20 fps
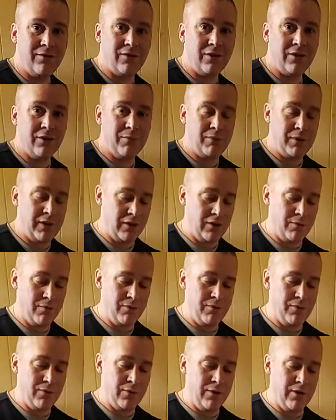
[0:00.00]
seen the peeler
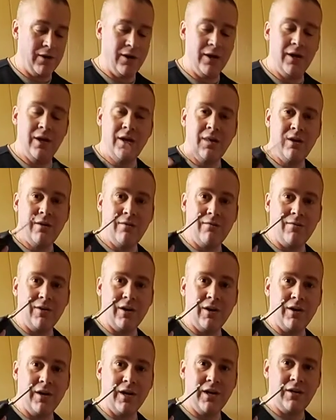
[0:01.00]
before.
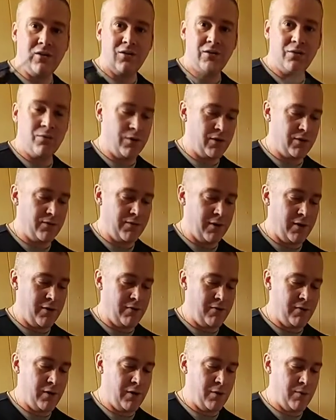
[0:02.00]
Very nice. Works very,
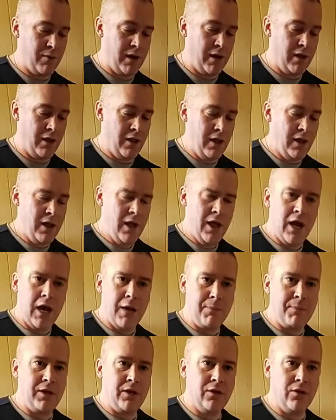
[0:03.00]
very well. I
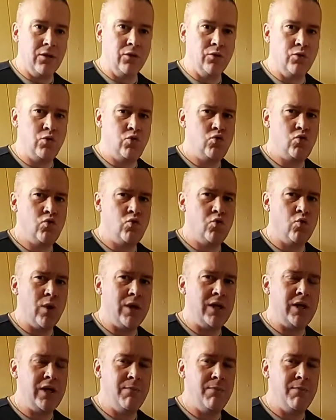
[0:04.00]
peeled 20